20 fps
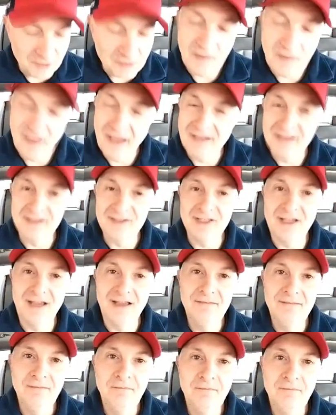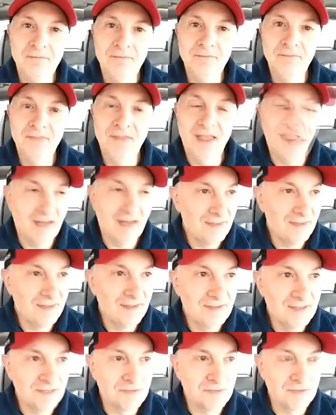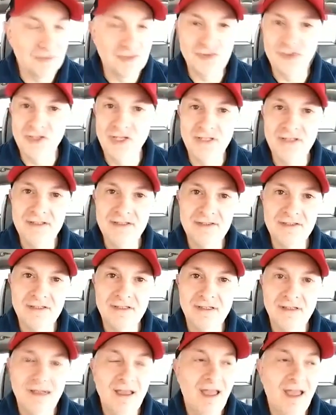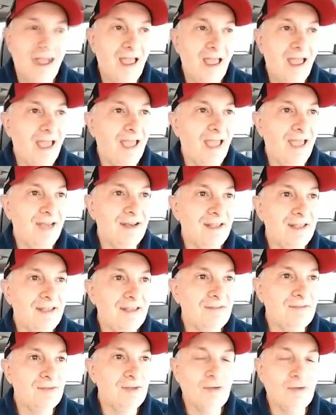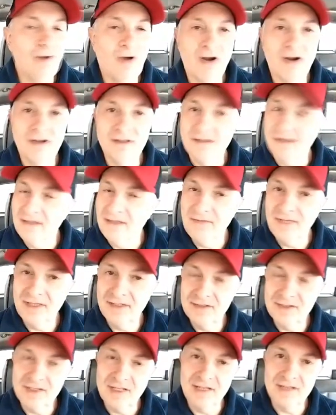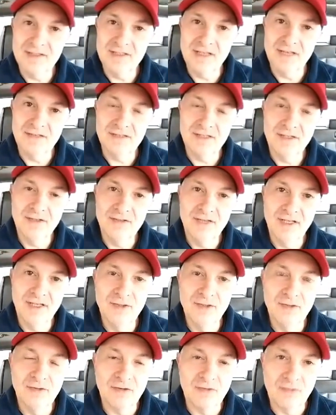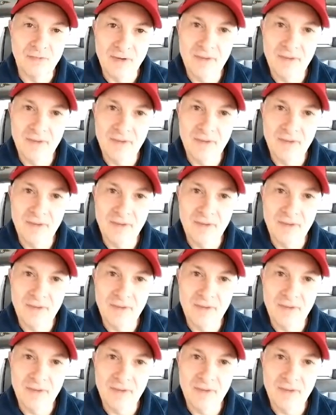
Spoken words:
by design, and I think this was genius. And if you are living in the state of South Dakota and you are